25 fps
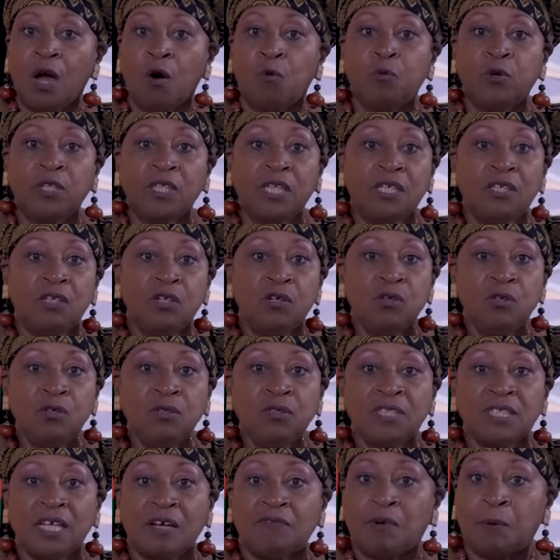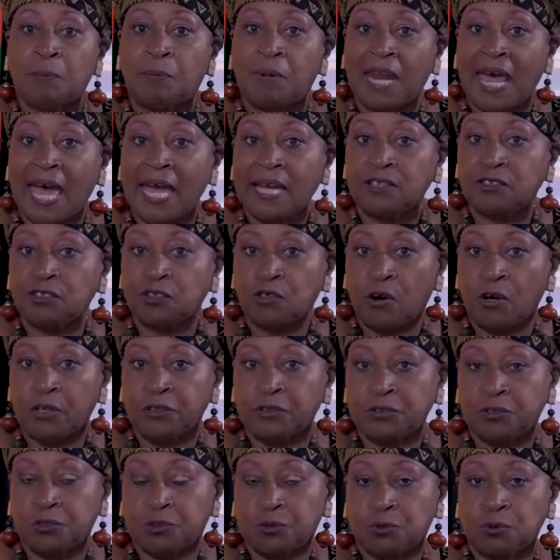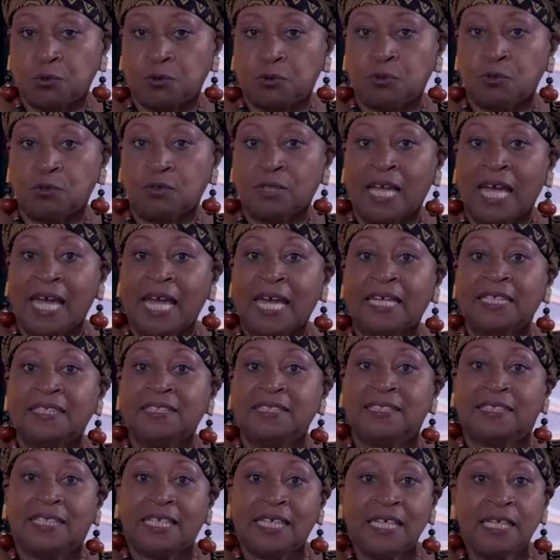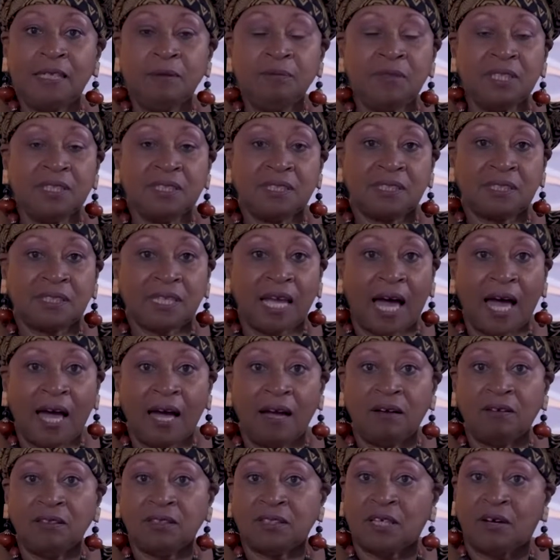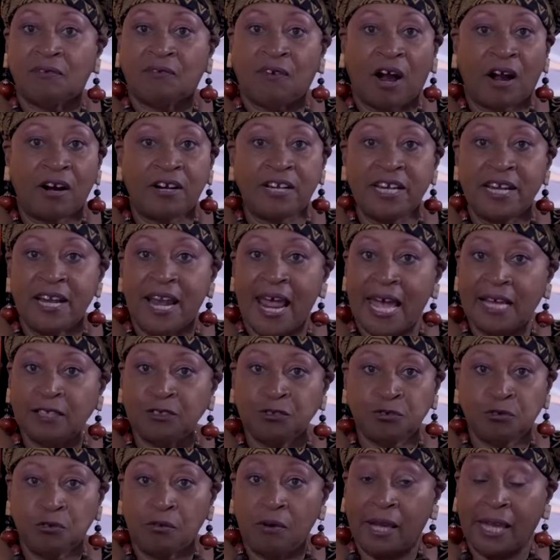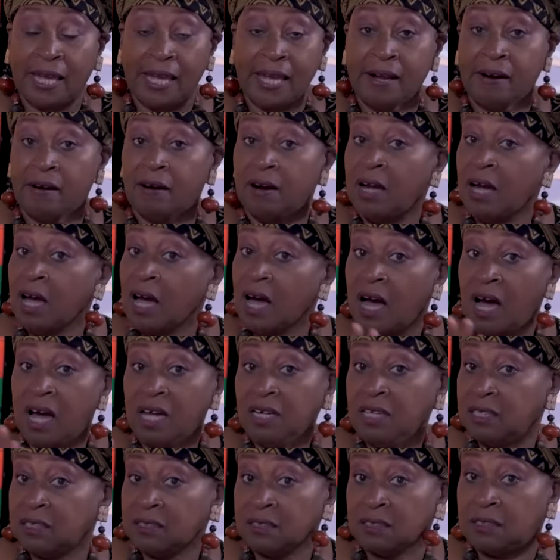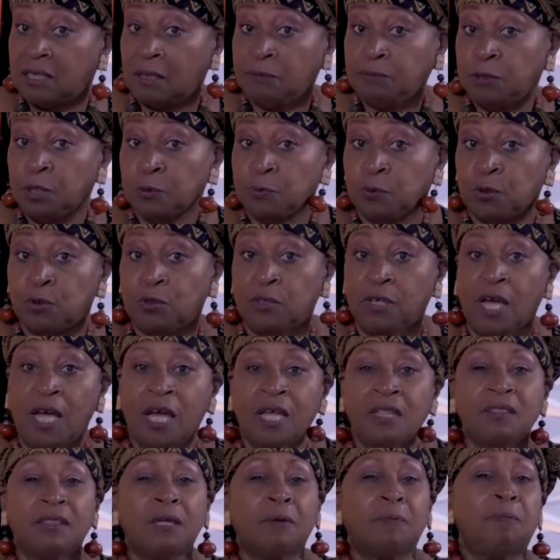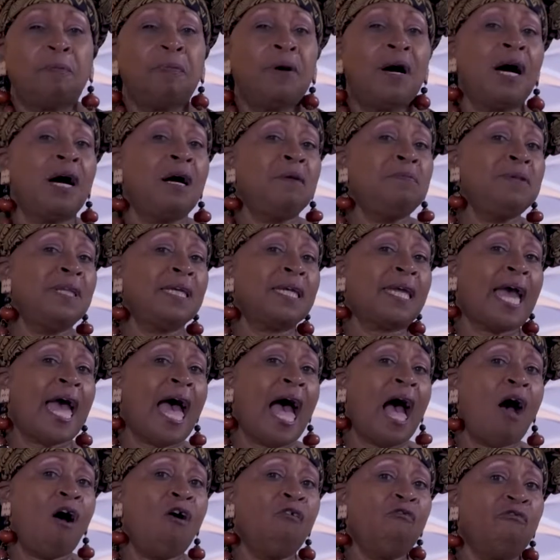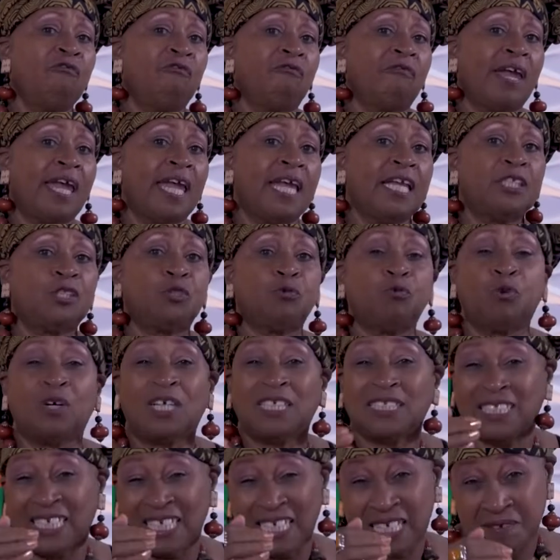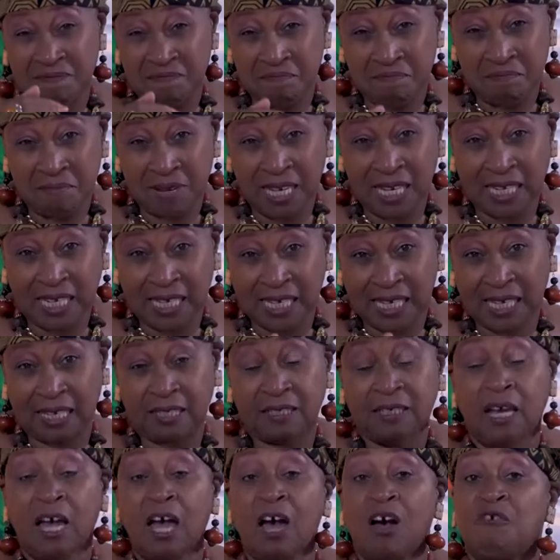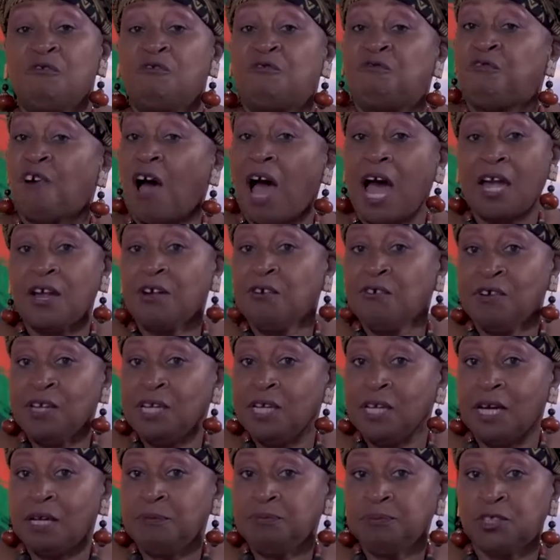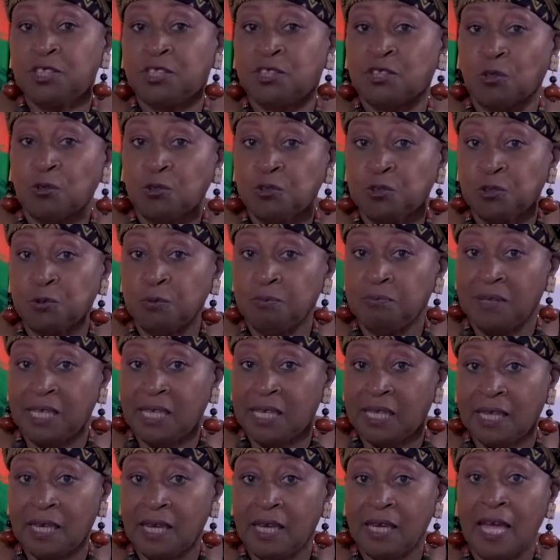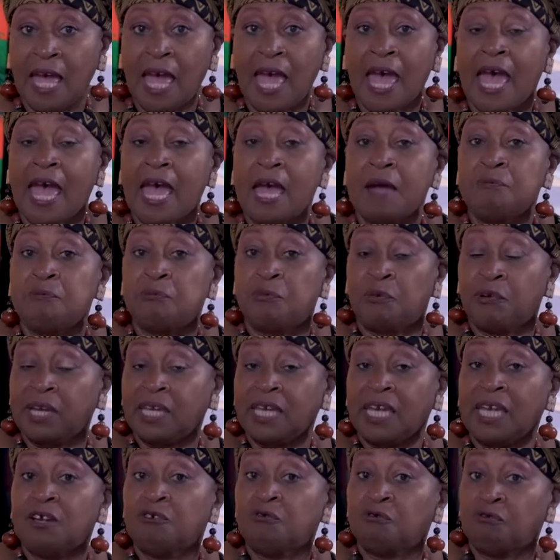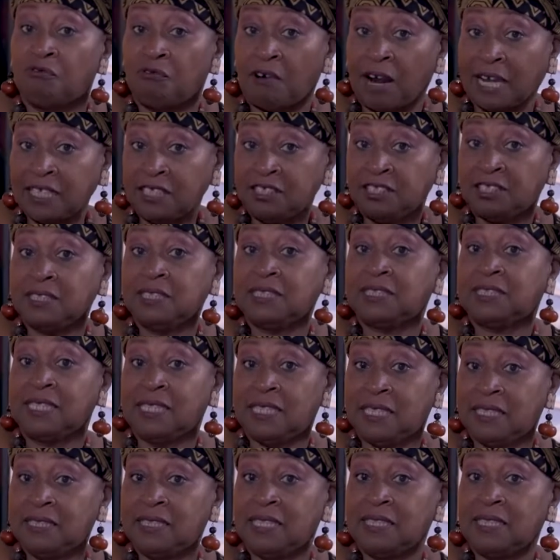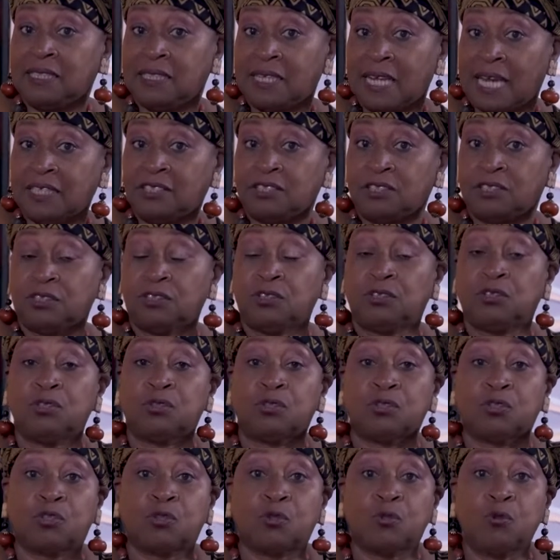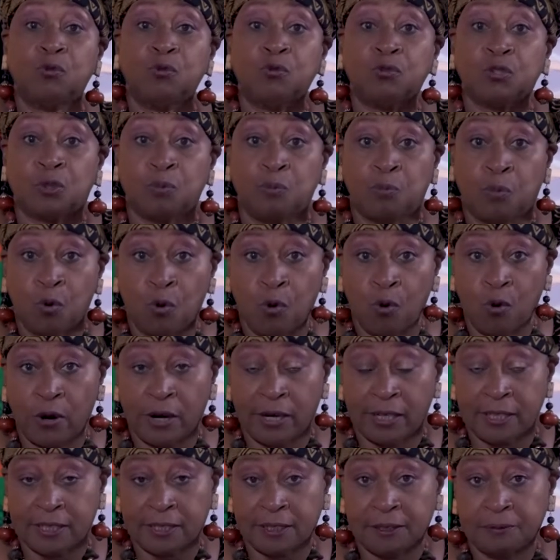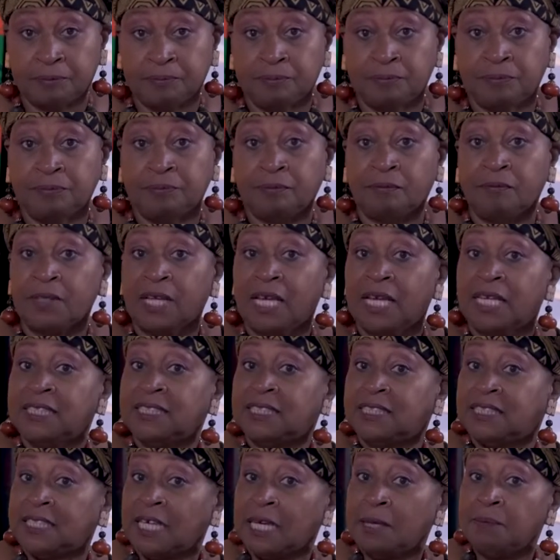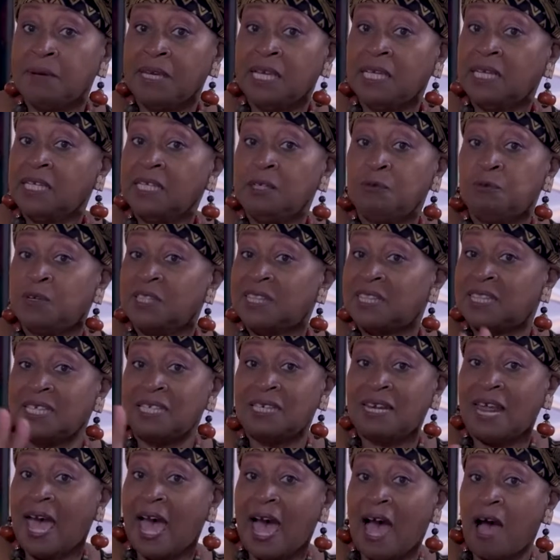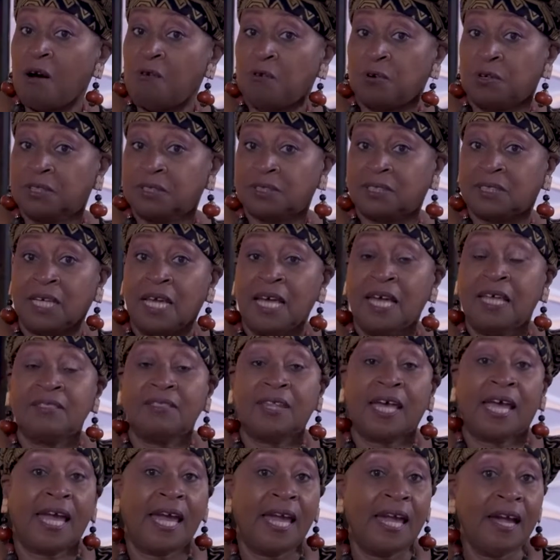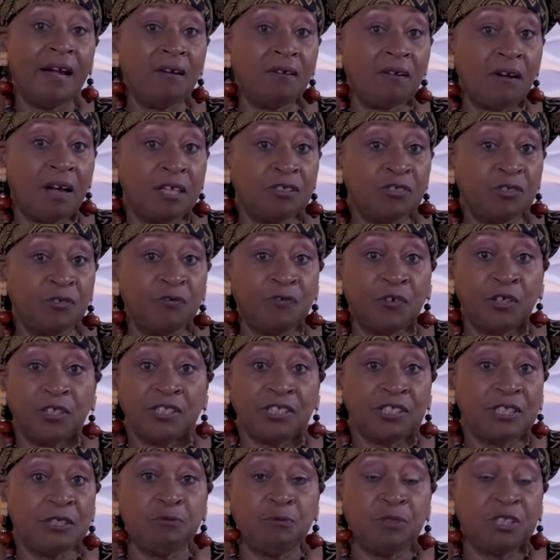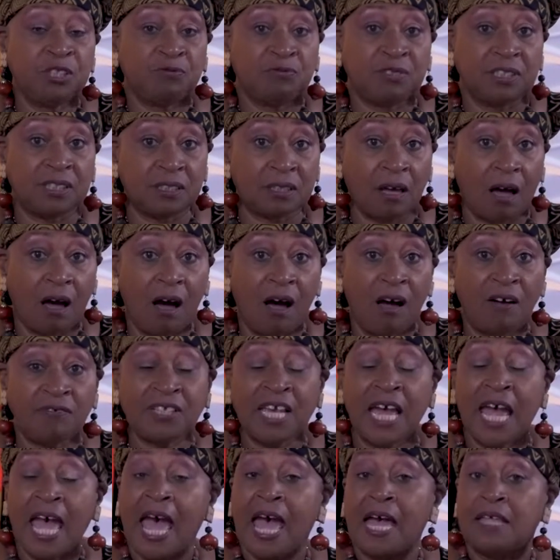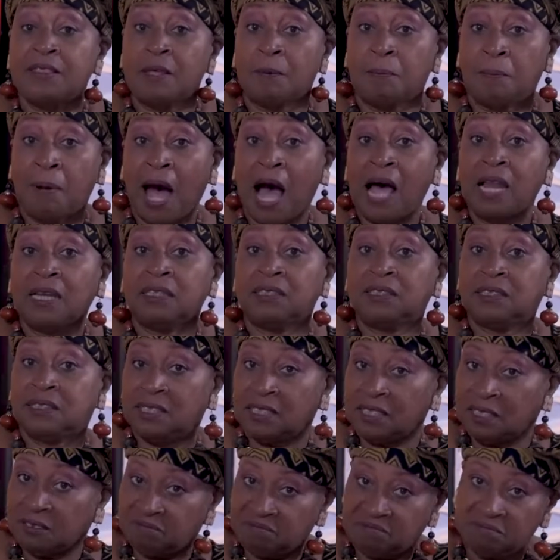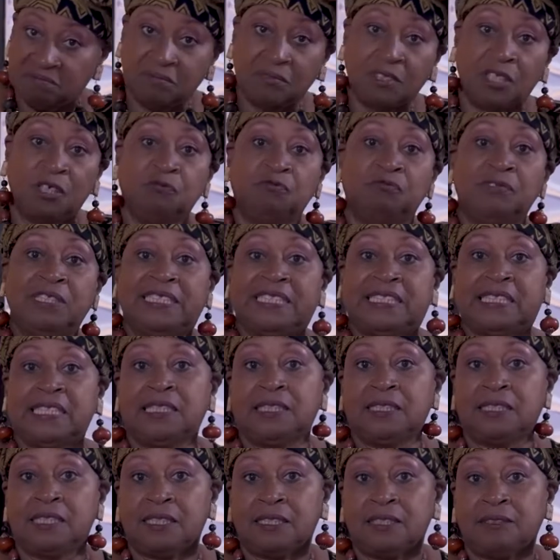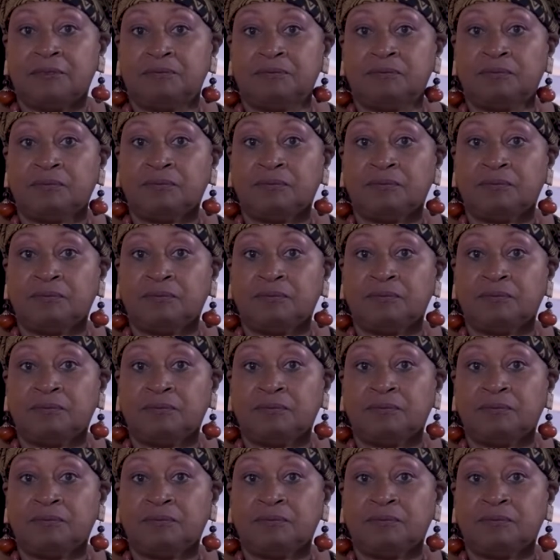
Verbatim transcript: When the news of a Black charter school deemed the styles of our natural hair unacceptable. The public outrage was immediate, firing up social media and bringing righteous indignation to the school's board. Seemingly within hours, the hair controversy was resolved and the policy rescinded.